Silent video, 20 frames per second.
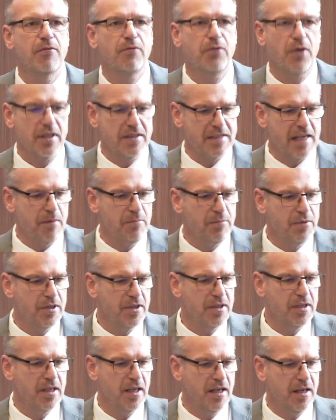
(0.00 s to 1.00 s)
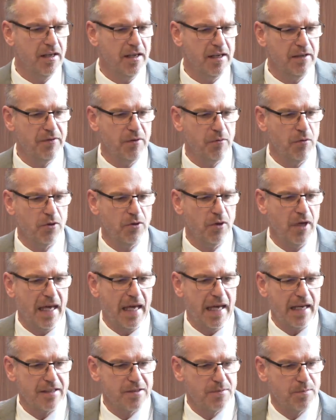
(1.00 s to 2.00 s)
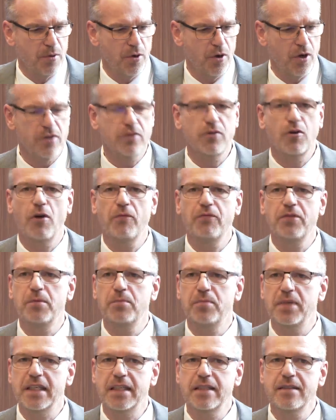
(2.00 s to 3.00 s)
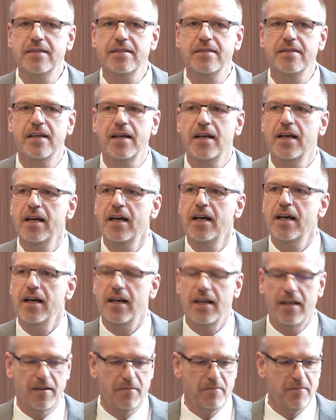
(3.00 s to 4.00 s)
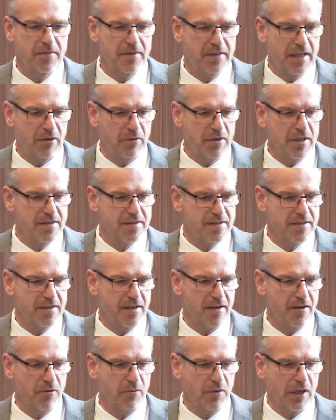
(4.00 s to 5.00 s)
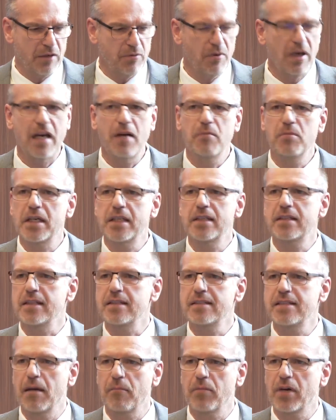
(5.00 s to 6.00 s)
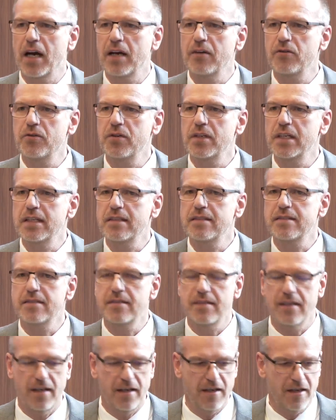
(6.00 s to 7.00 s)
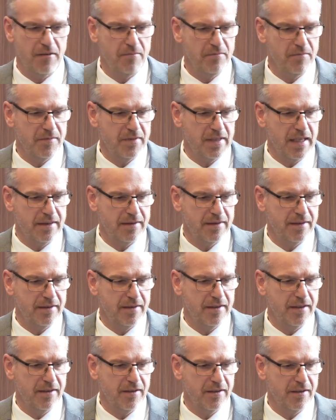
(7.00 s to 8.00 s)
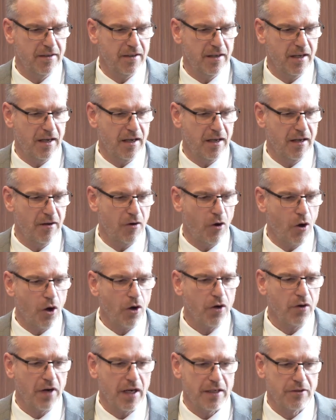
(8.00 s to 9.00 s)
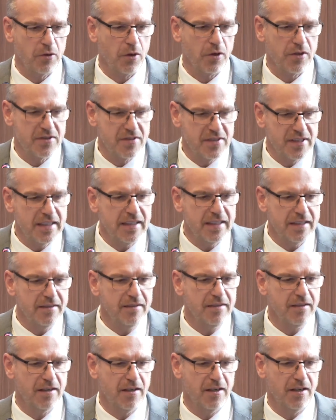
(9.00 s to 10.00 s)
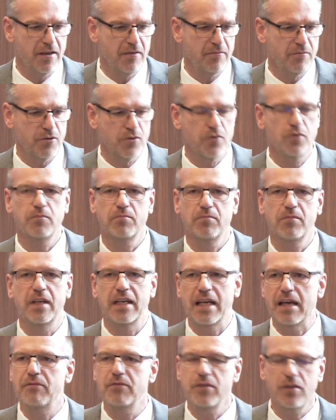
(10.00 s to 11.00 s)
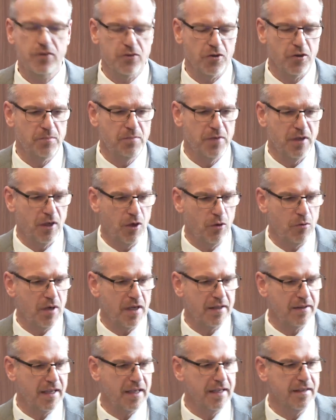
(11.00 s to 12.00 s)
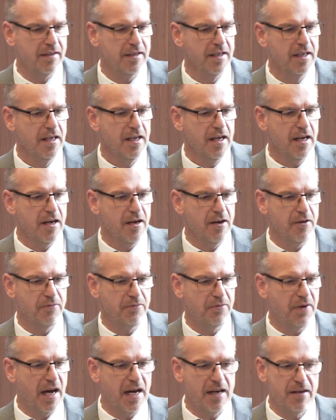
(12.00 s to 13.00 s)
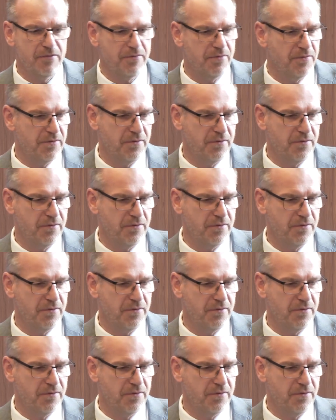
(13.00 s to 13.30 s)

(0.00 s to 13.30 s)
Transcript: For example, if you want to export coffee beans, there is a requirement in some countries that the ochratoxin level should be lower than 5.